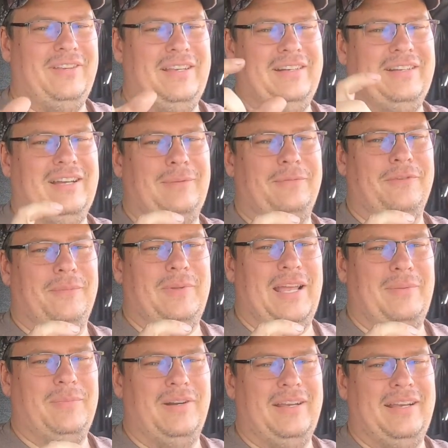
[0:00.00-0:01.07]
the income from
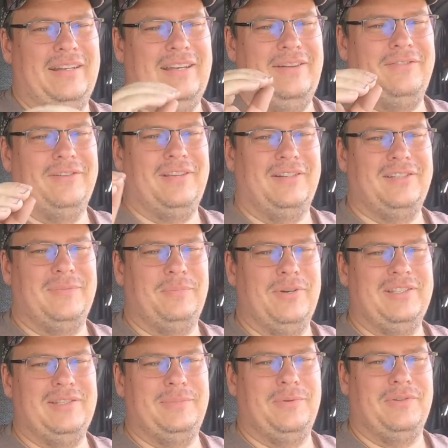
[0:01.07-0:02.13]
that money and never touch the
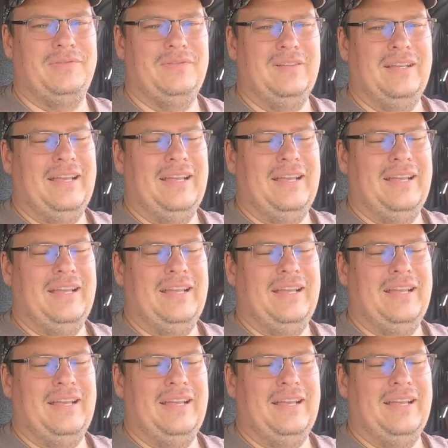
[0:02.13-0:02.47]
principal.